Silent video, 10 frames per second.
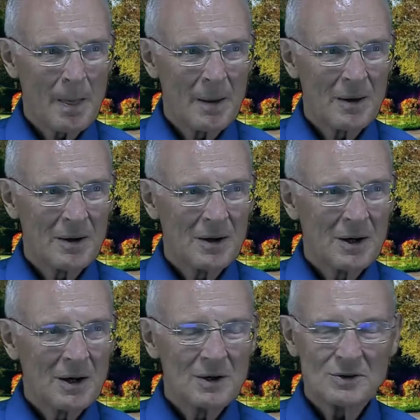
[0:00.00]

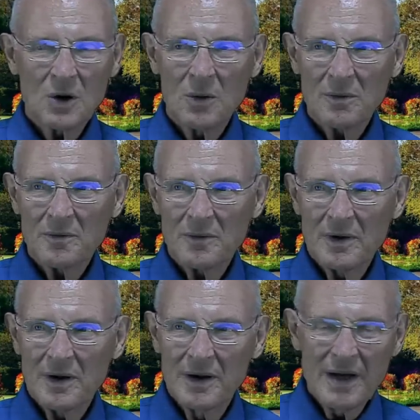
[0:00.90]
Okay. So
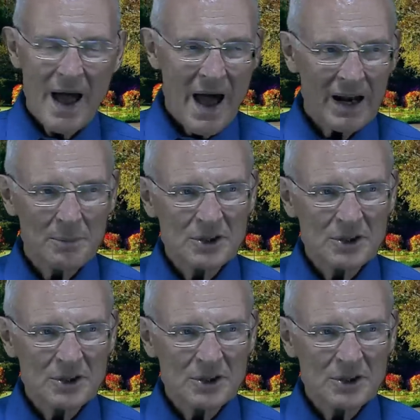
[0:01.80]
Adam